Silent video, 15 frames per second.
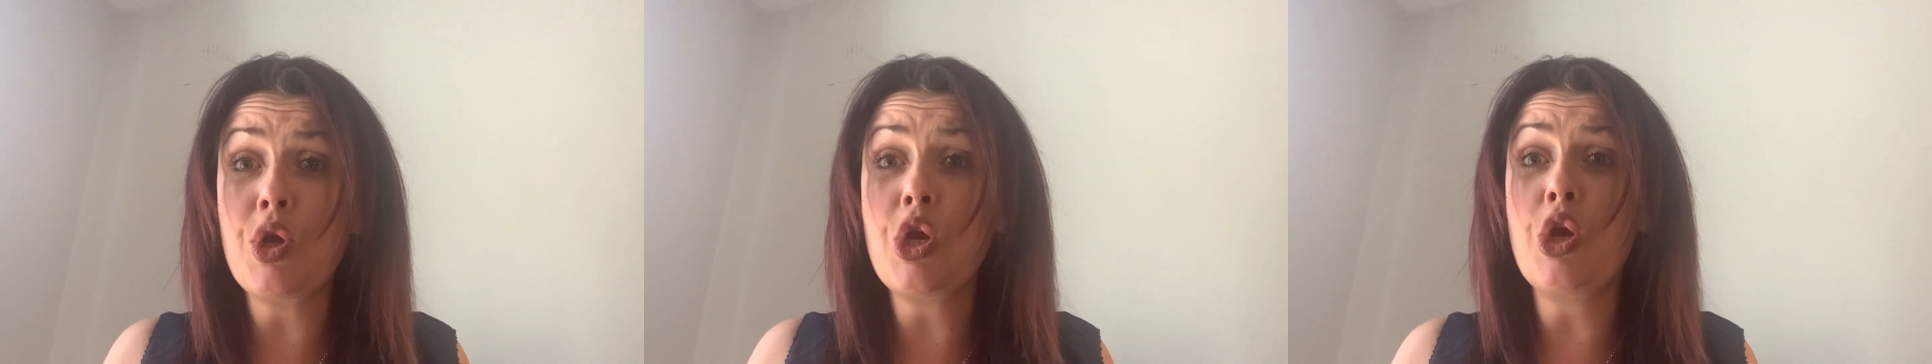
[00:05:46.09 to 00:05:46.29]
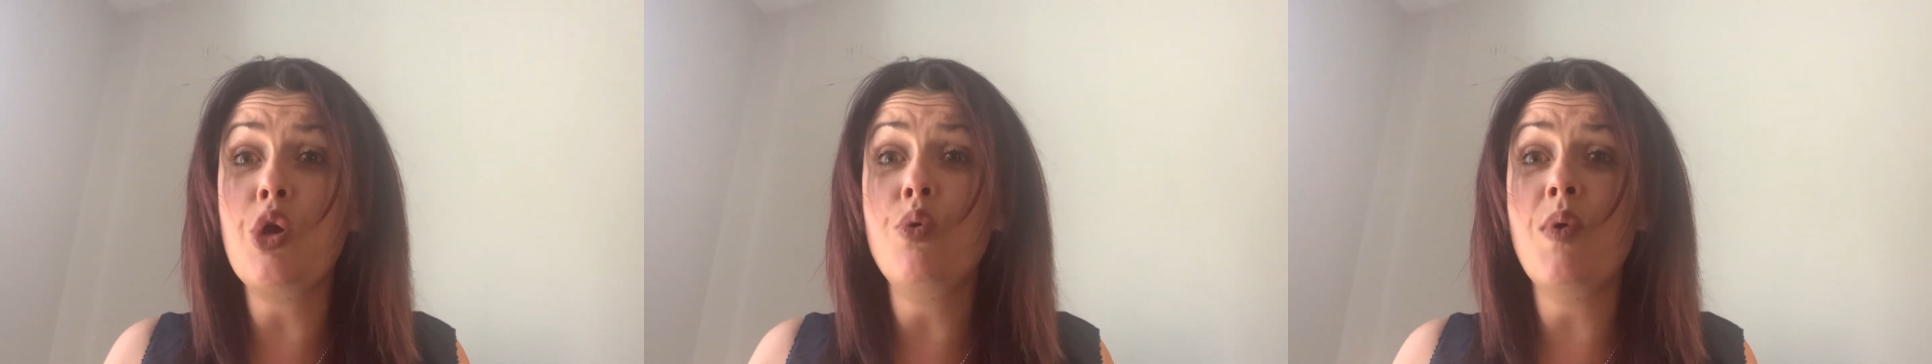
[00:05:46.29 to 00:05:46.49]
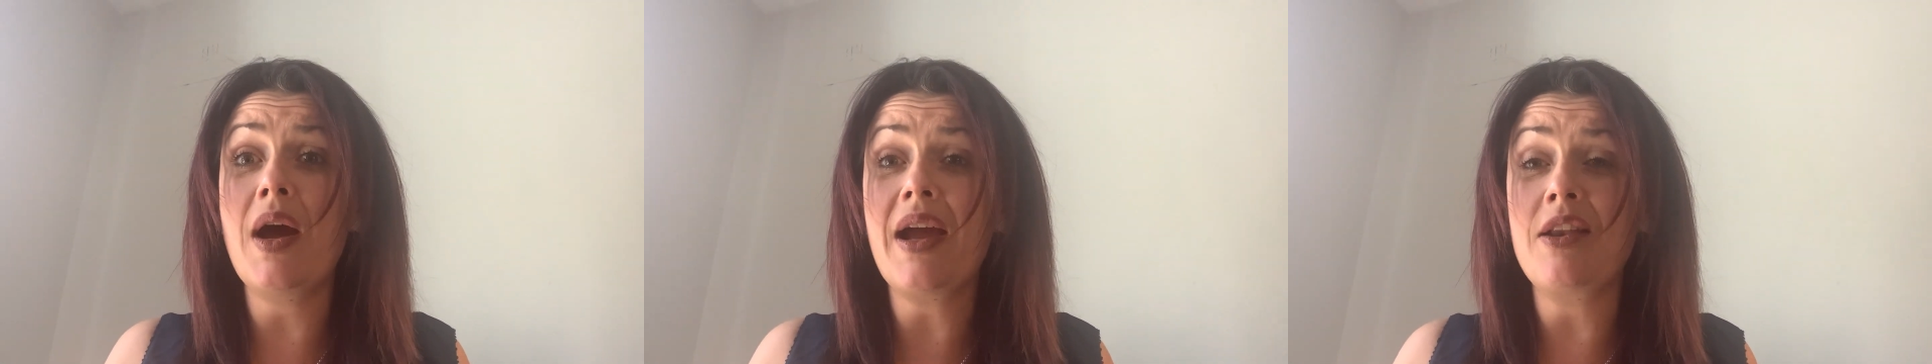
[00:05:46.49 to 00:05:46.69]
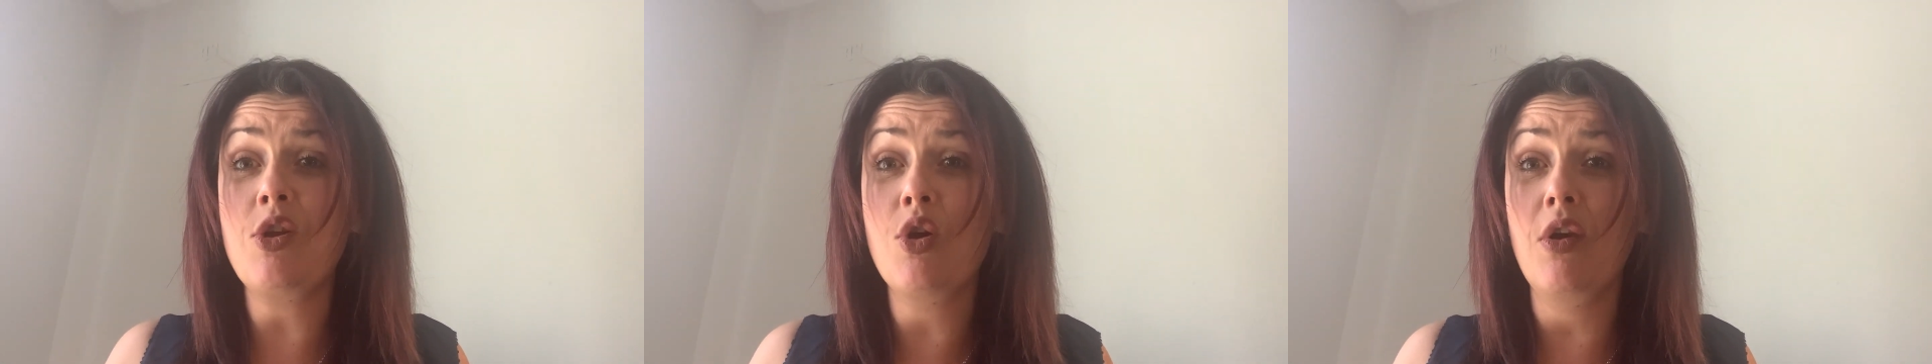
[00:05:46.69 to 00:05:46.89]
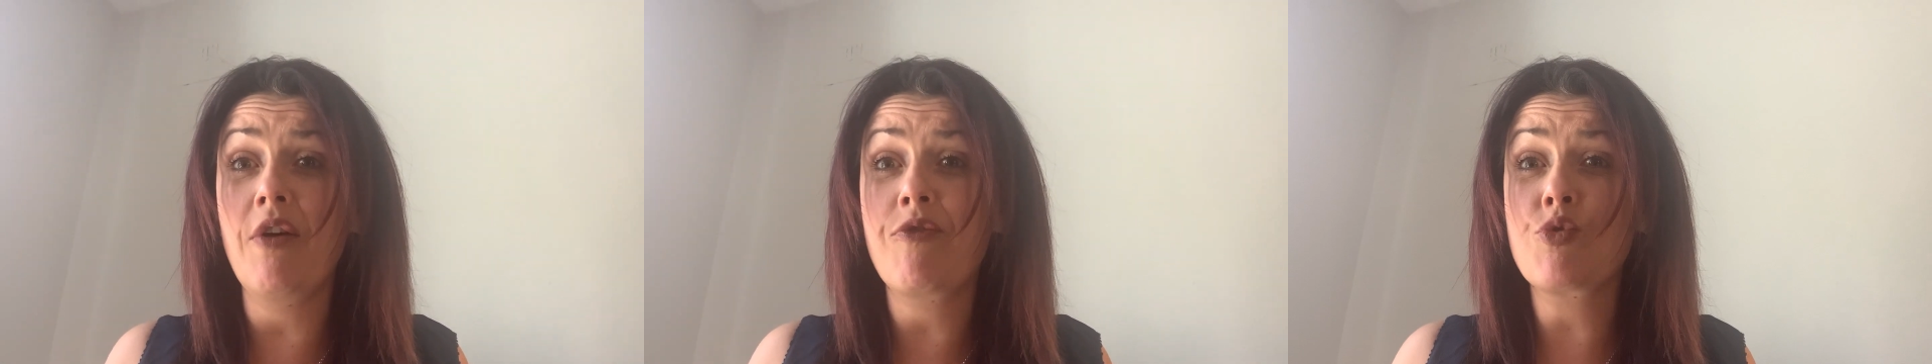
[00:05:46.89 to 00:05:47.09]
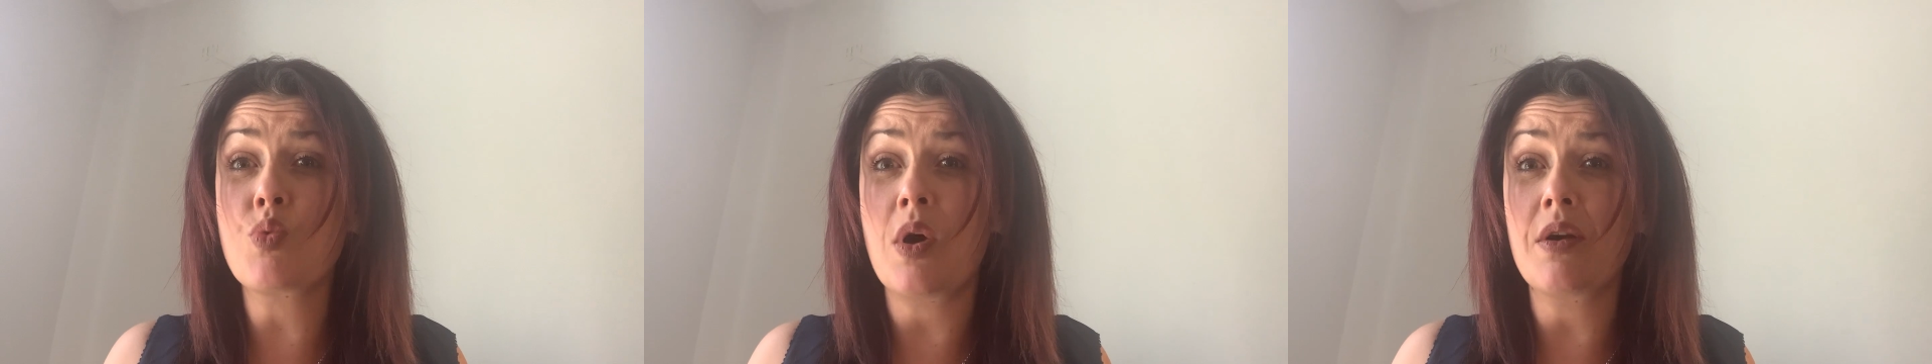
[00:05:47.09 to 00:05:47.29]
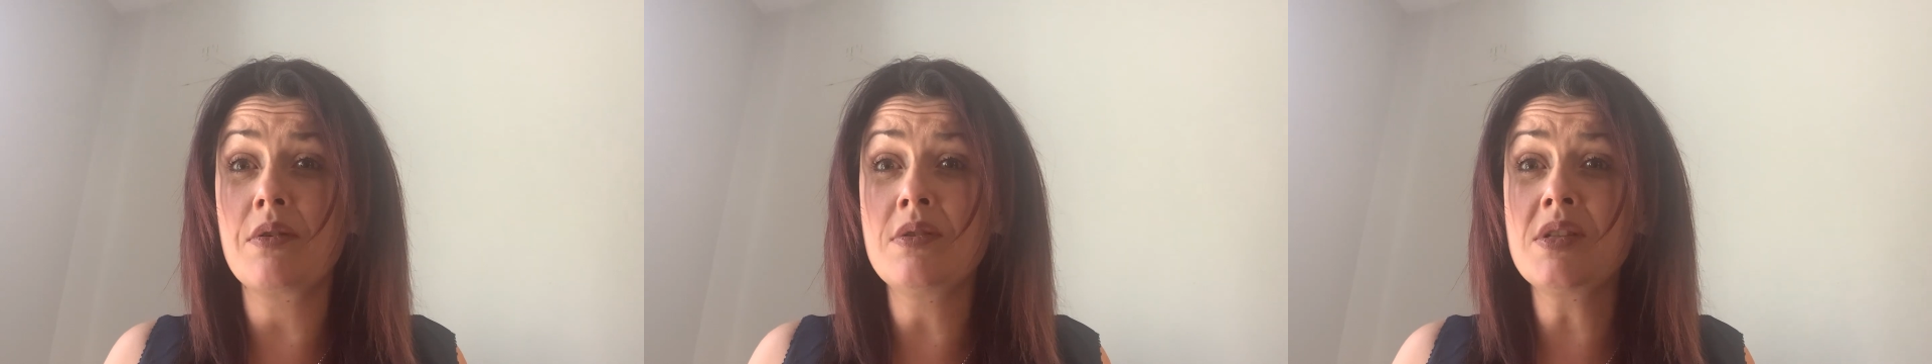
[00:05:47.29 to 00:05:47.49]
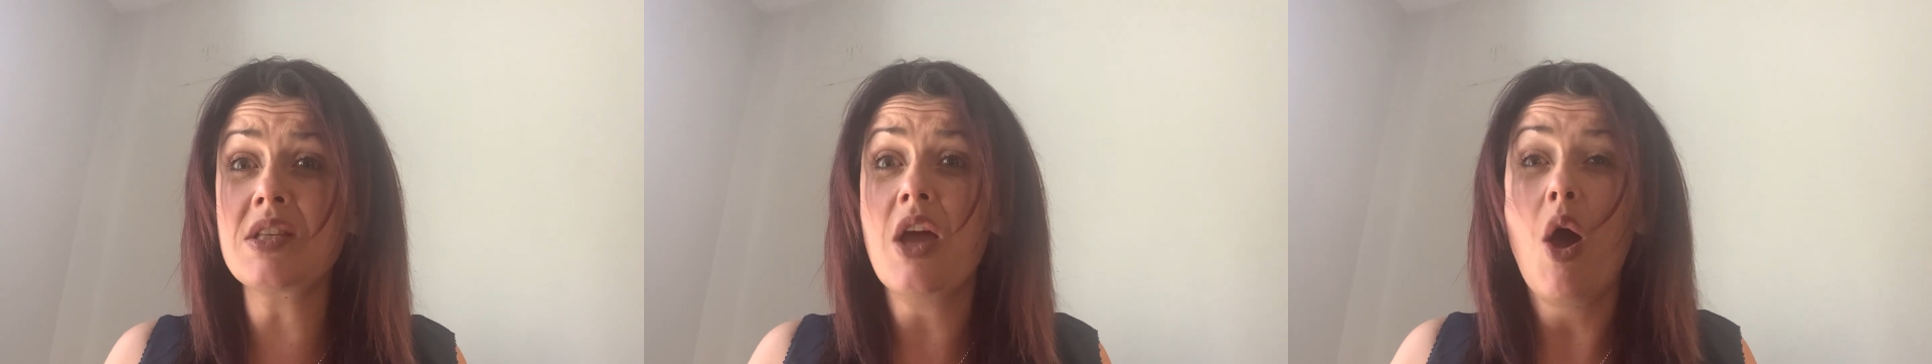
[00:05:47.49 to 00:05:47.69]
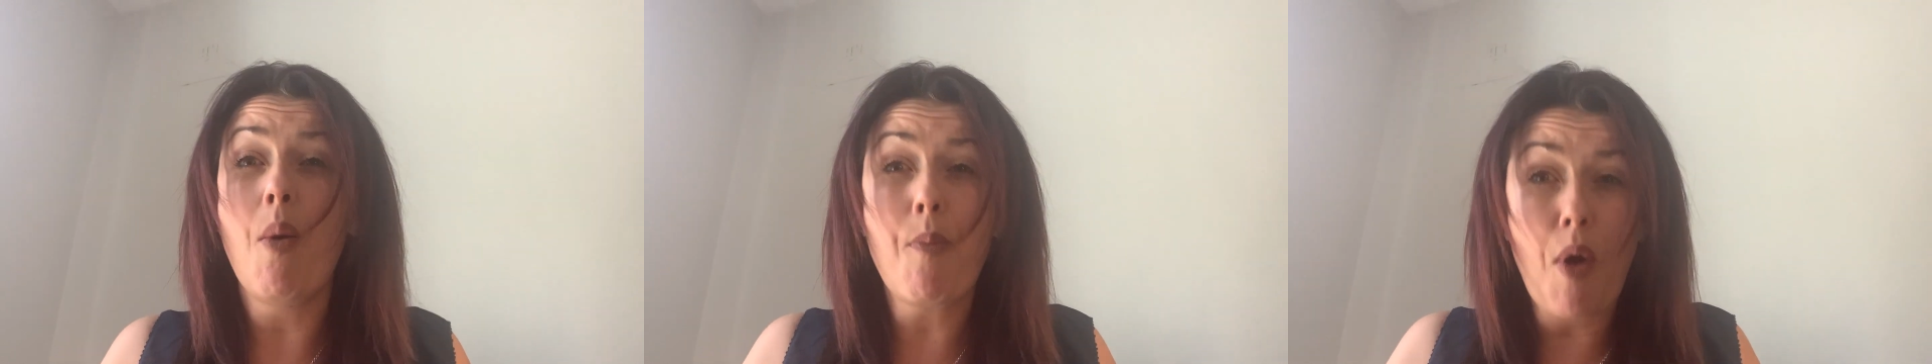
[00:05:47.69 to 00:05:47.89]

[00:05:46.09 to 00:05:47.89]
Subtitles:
you and your loved ones,